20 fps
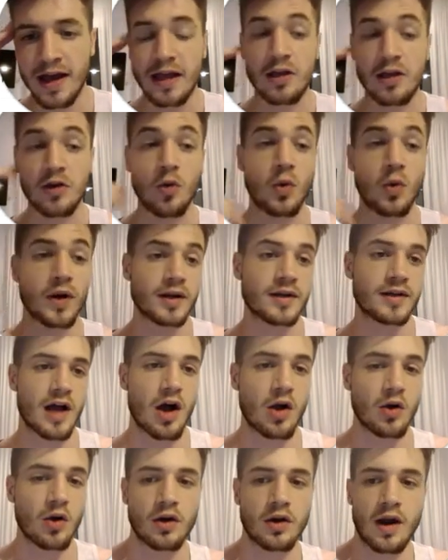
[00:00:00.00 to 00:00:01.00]
you want to
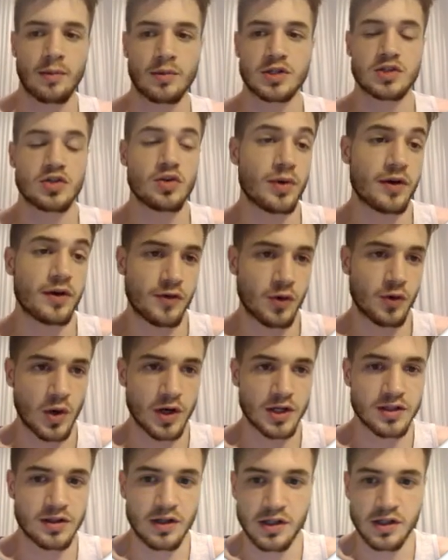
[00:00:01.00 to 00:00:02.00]
download, I'm assuming if you're
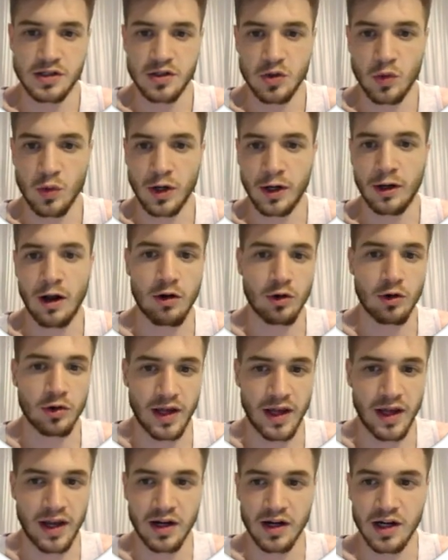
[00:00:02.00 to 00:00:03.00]
watching this, you want to download
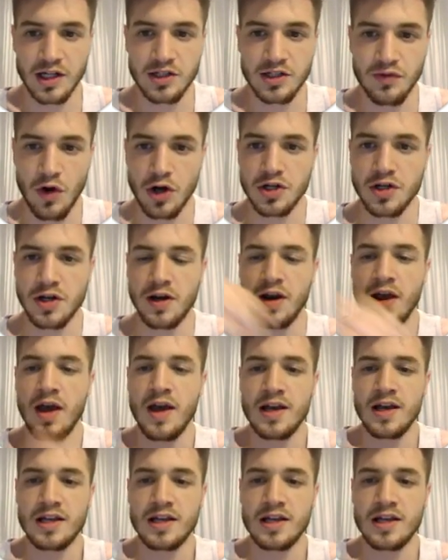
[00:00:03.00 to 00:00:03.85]
the English version.